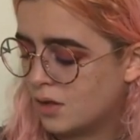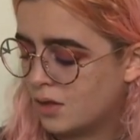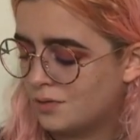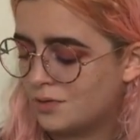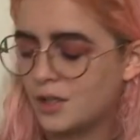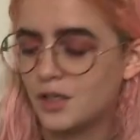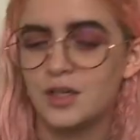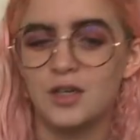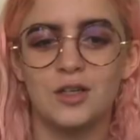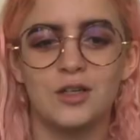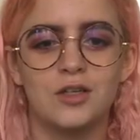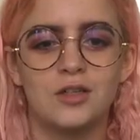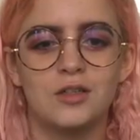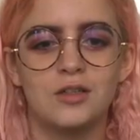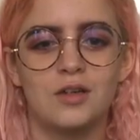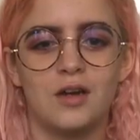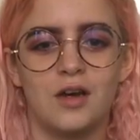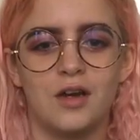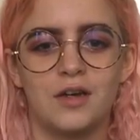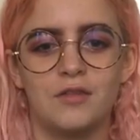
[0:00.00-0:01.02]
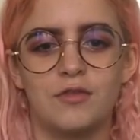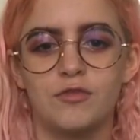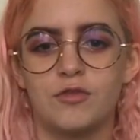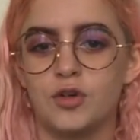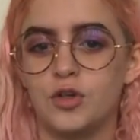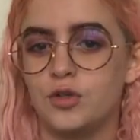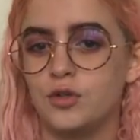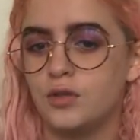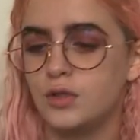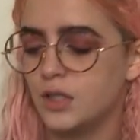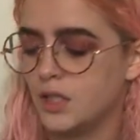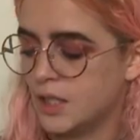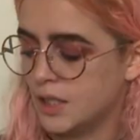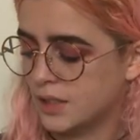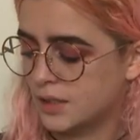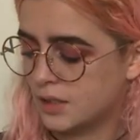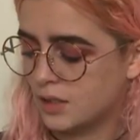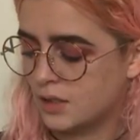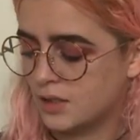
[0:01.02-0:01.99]
if I cut like fruit,
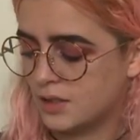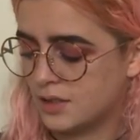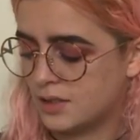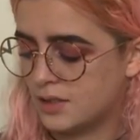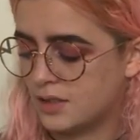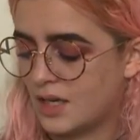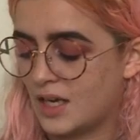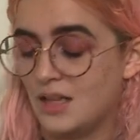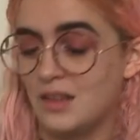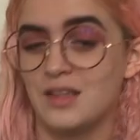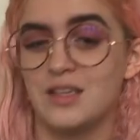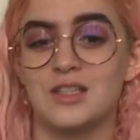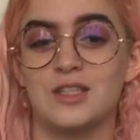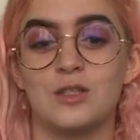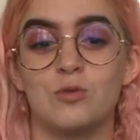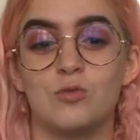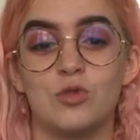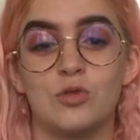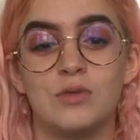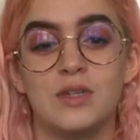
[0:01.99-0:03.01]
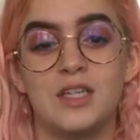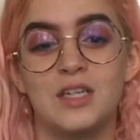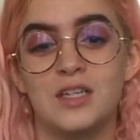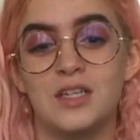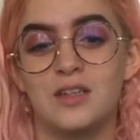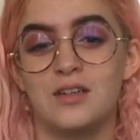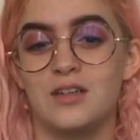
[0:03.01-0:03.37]
it's gonna stain this and ruin it,